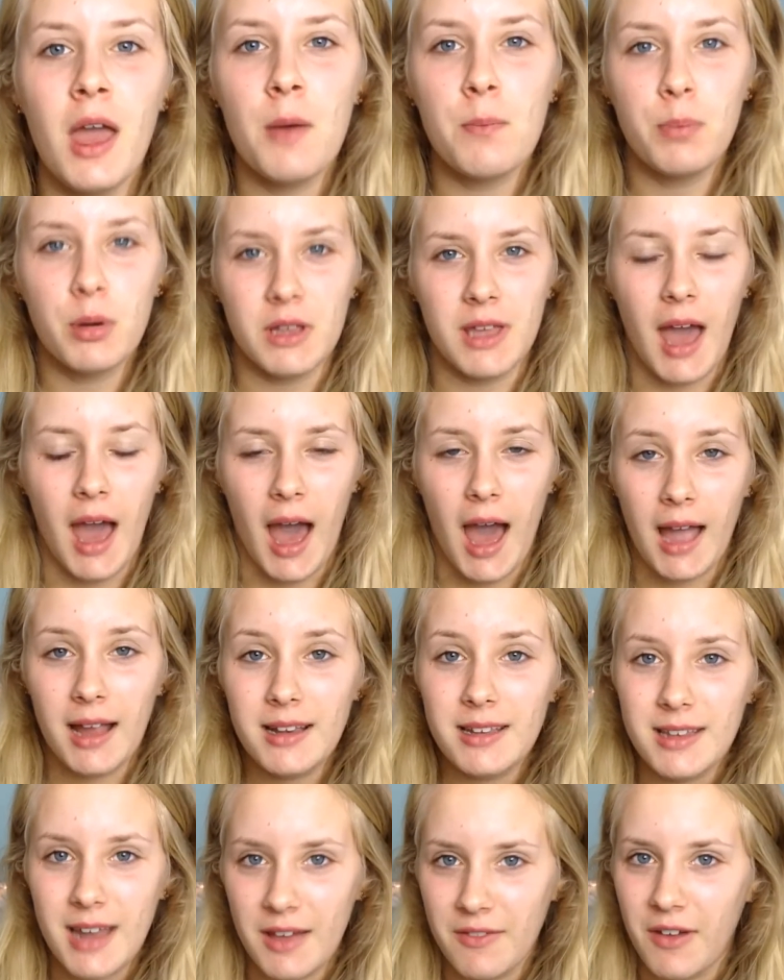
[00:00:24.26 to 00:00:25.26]
But yeah, I
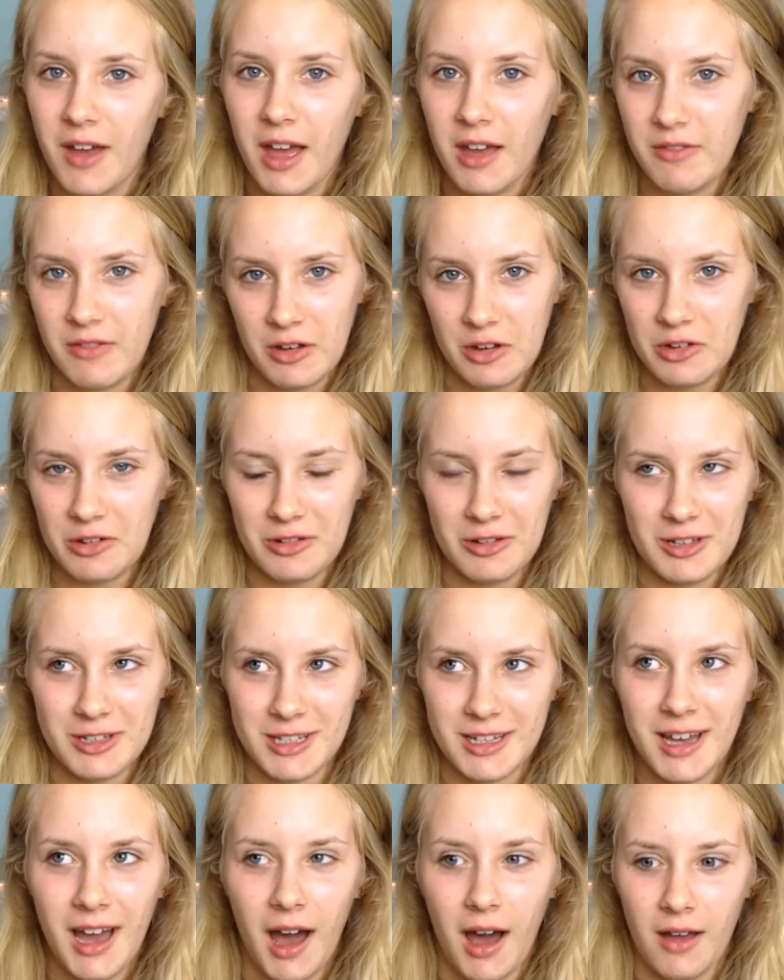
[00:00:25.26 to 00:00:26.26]
never ever go as a
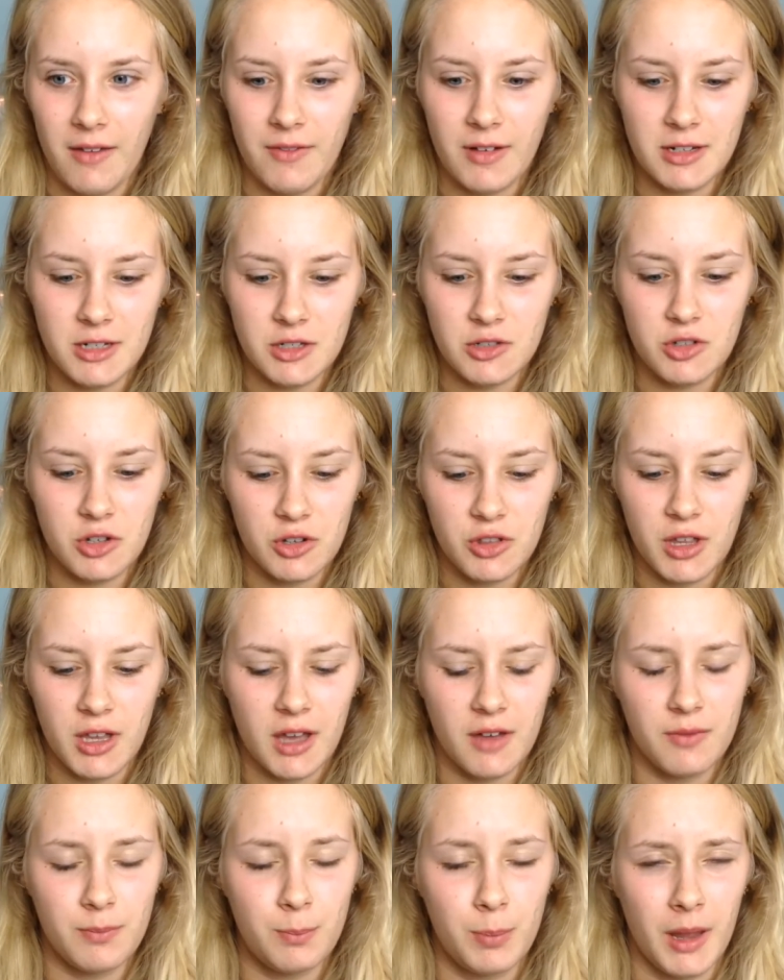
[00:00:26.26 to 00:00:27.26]
cat. In fact, I don't think
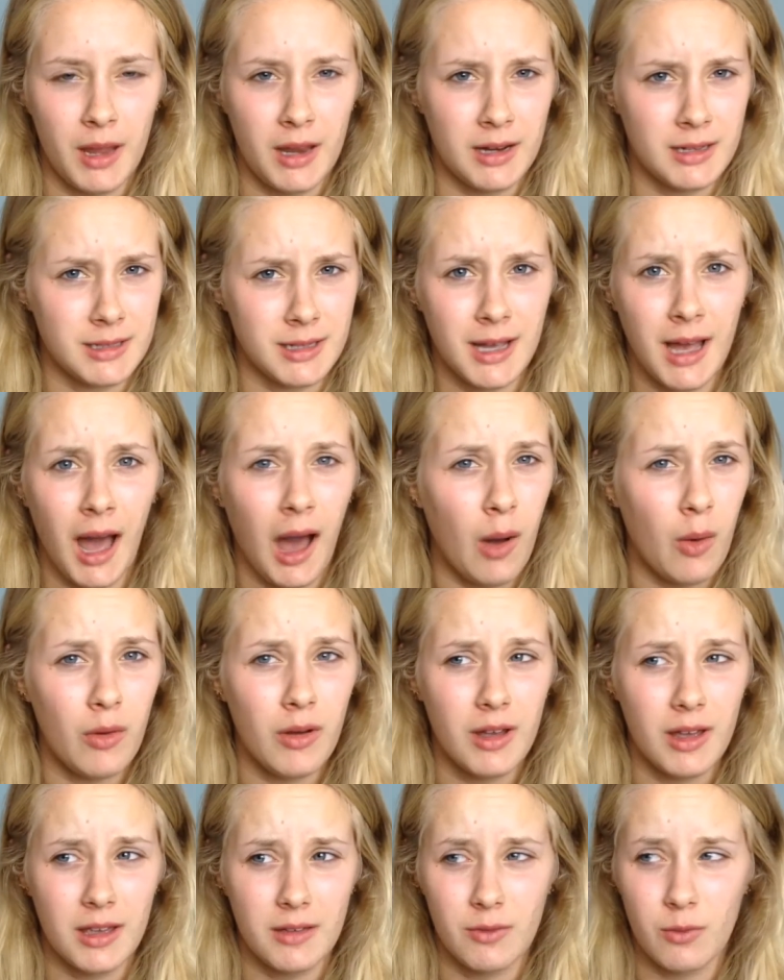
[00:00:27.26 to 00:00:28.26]
I've been as a cat
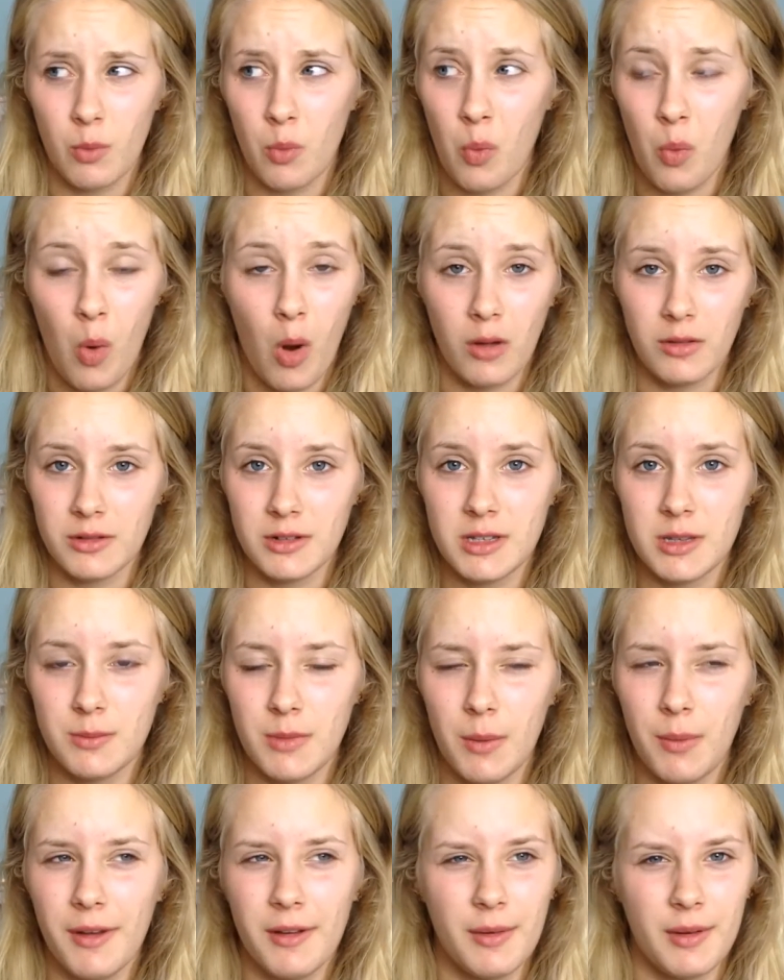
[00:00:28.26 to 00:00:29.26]
even once.
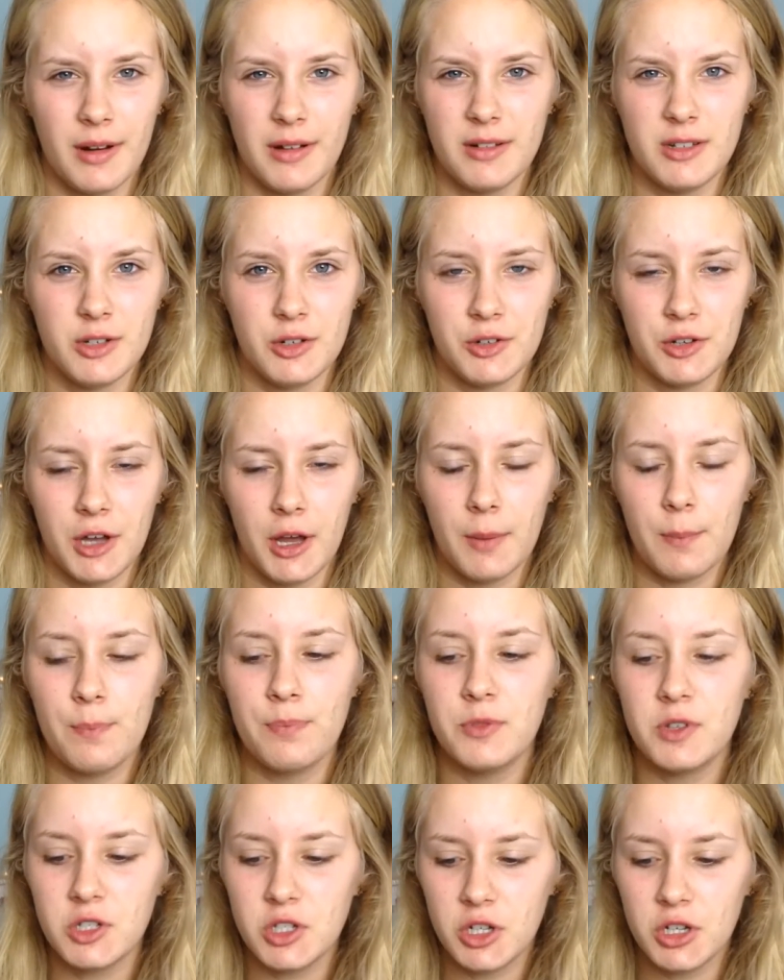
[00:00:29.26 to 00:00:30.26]
Maybe when I was younger.
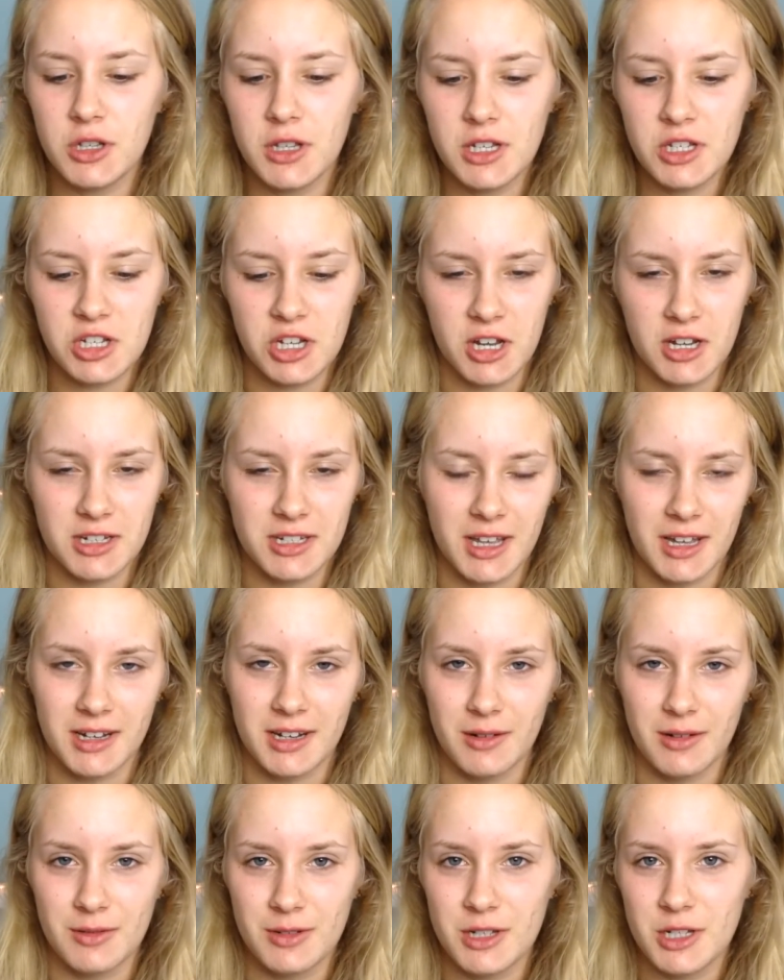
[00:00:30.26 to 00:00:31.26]
So this year I decided
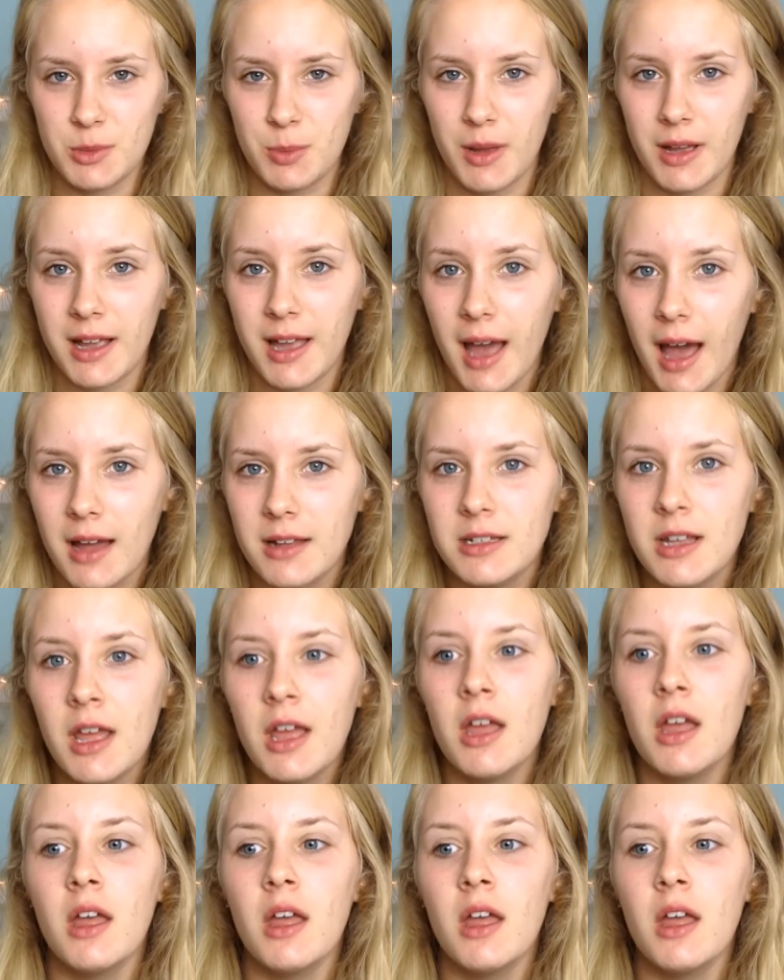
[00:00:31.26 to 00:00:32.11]
I wanted to be a cat.